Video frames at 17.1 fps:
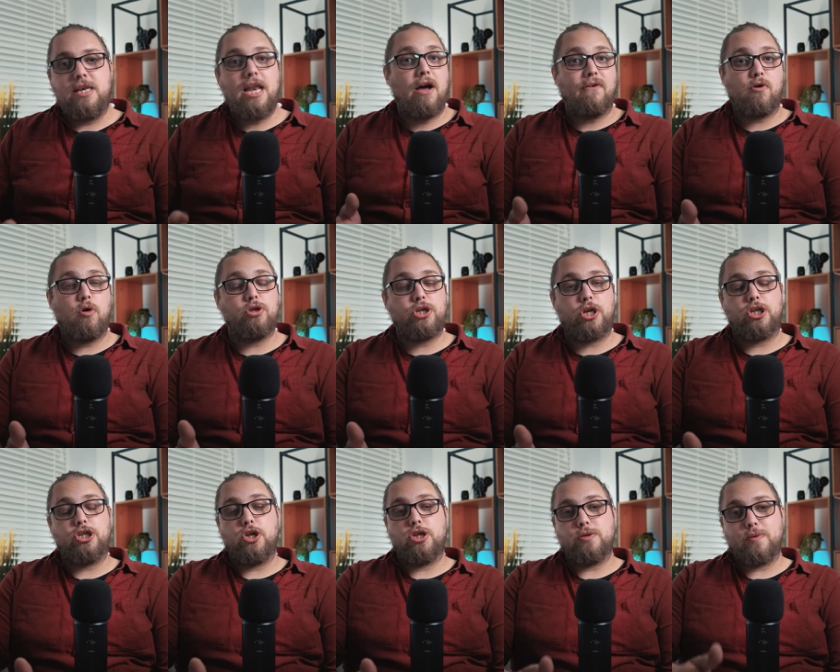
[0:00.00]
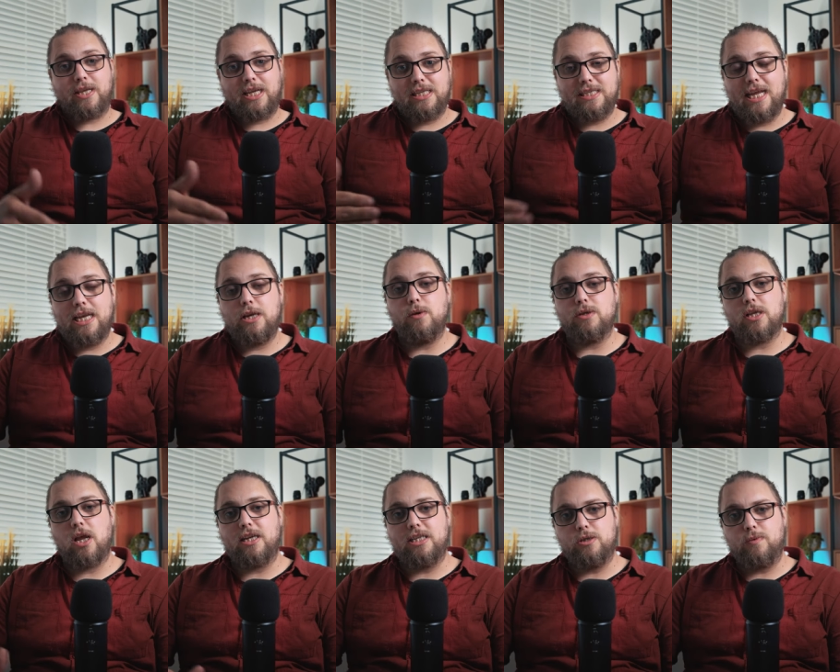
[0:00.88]
Now, of course, you can do this with a
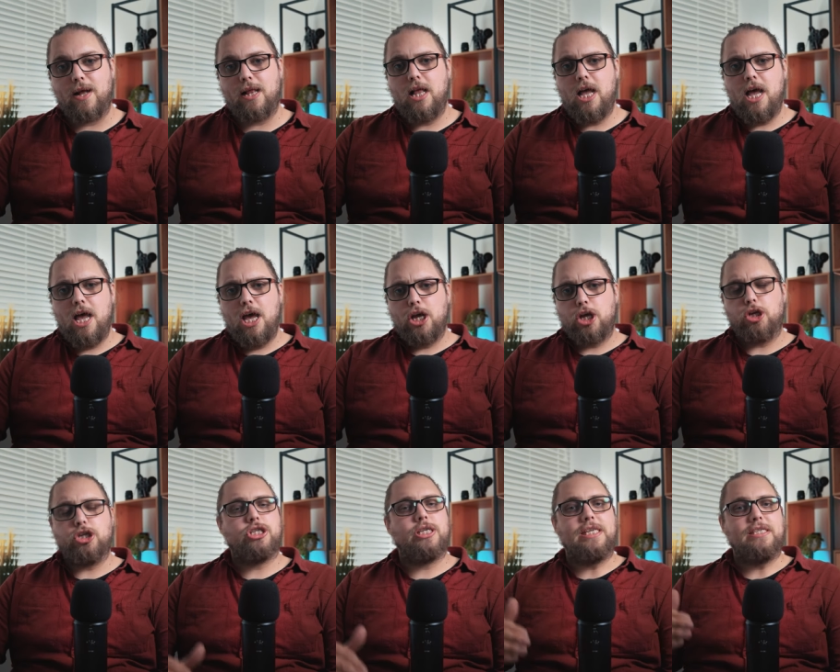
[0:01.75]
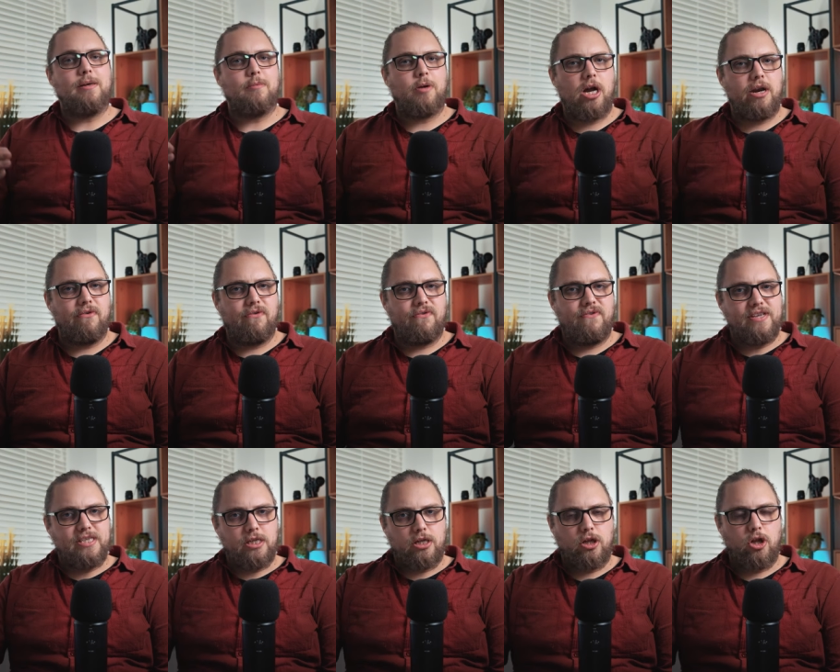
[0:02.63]
continuous light as well. You just need some kind of
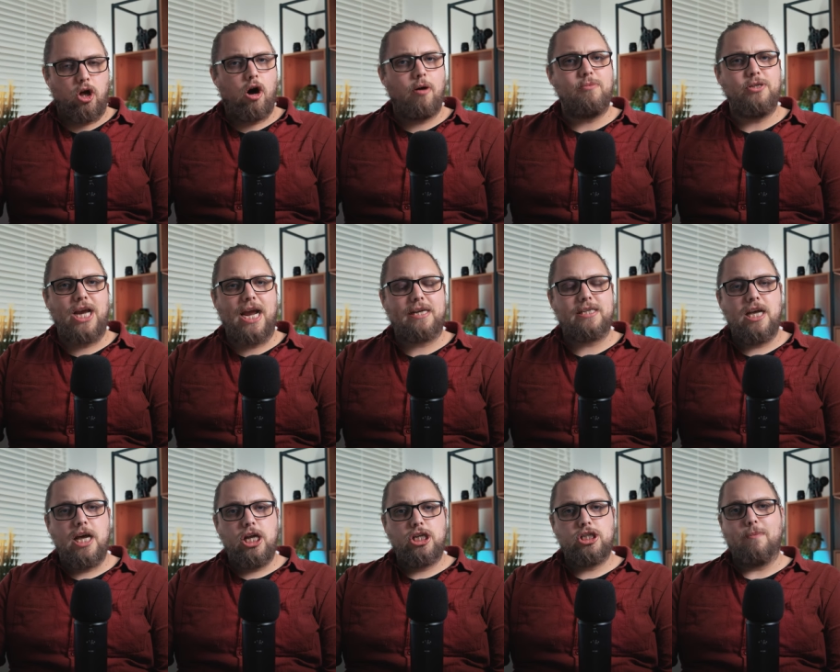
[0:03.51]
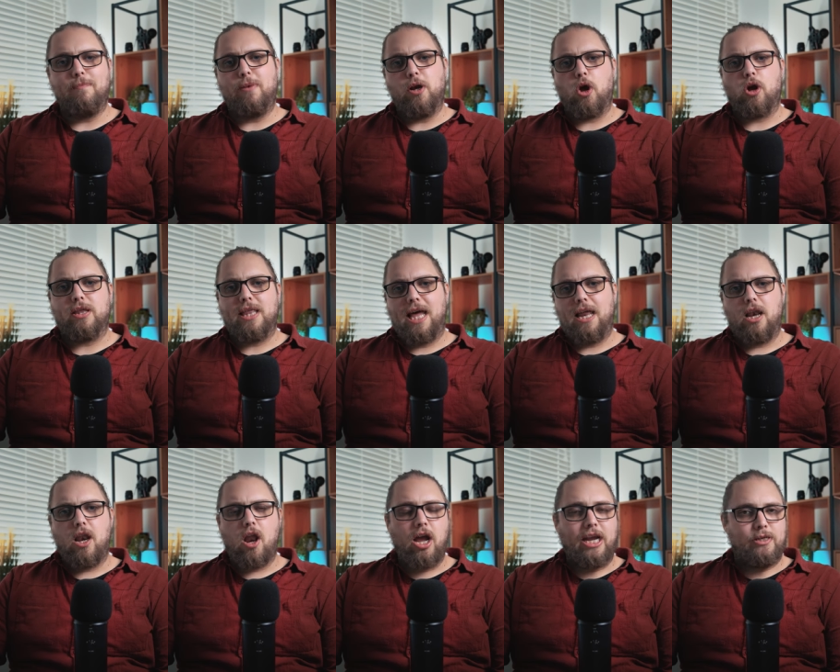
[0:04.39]
physical object to block that
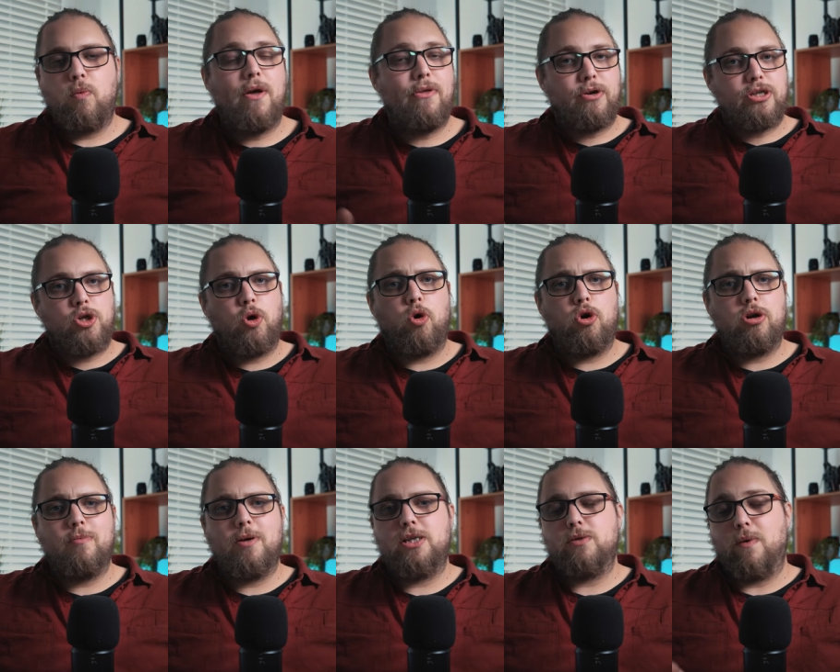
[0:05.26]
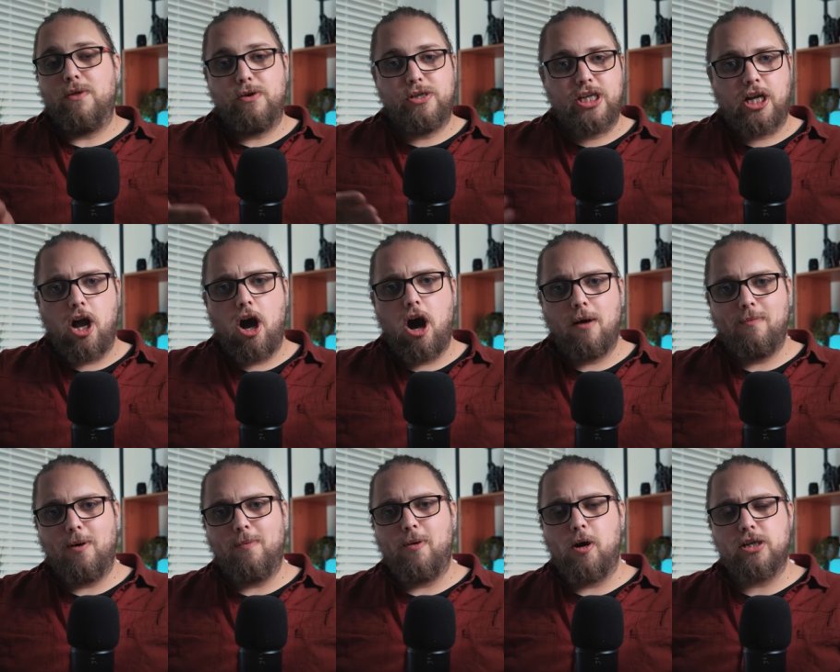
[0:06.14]
light. Whether it's an ornament, whether it's a
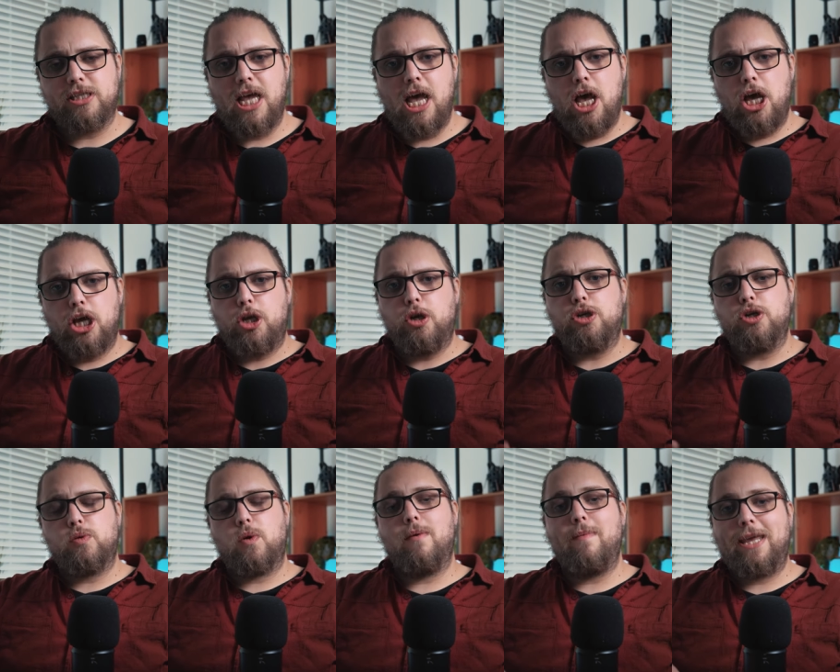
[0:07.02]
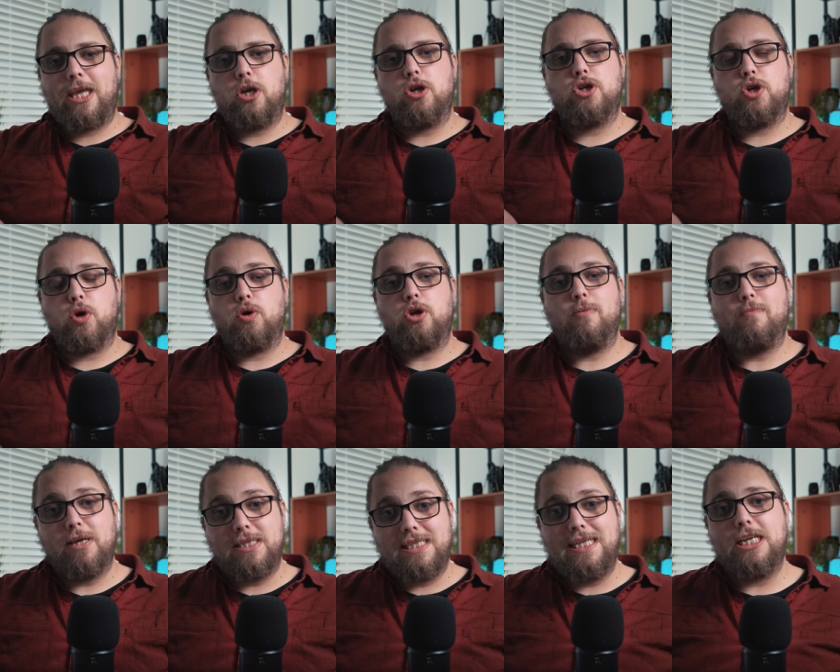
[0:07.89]
cardboard box, you just want to make sure you
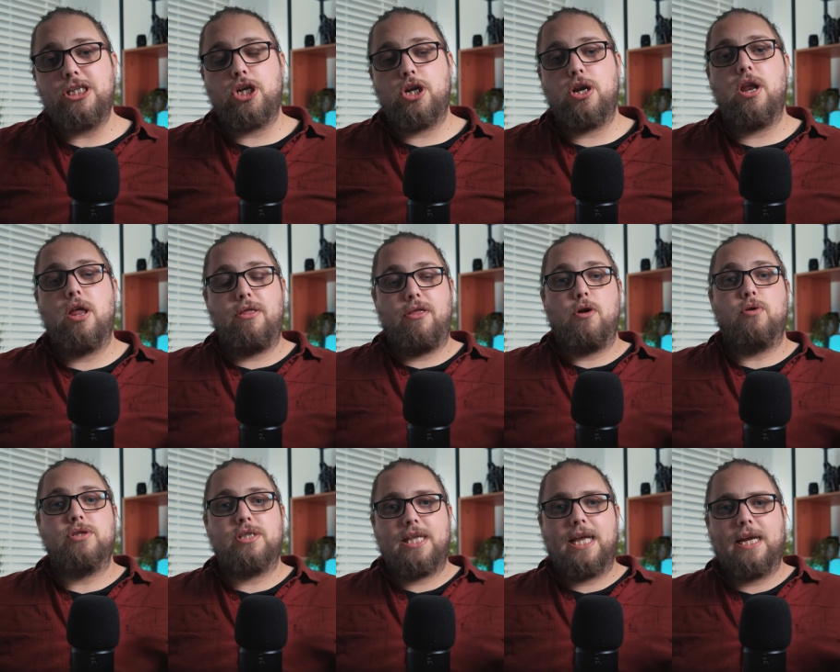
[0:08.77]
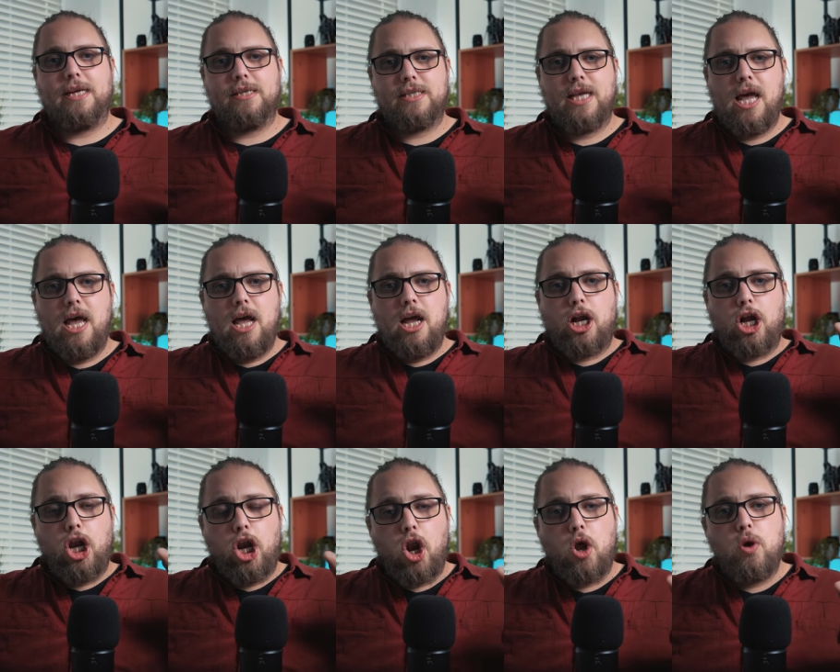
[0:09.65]
position those things
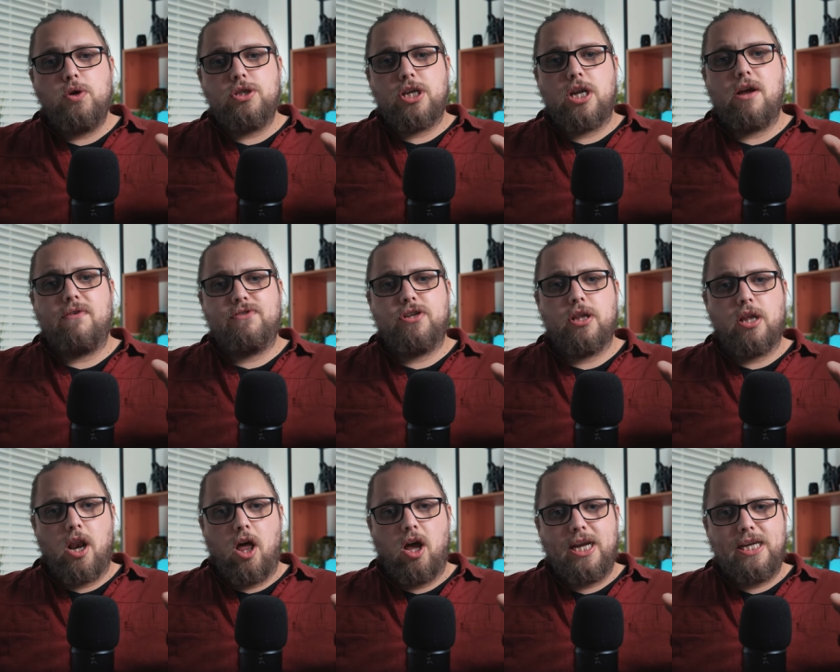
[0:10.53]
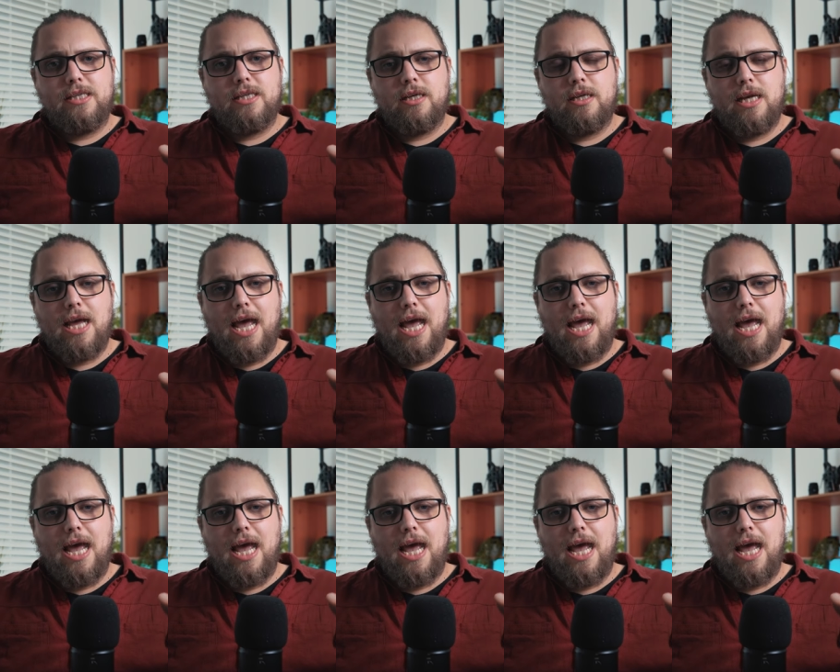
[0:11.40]
close enough to the light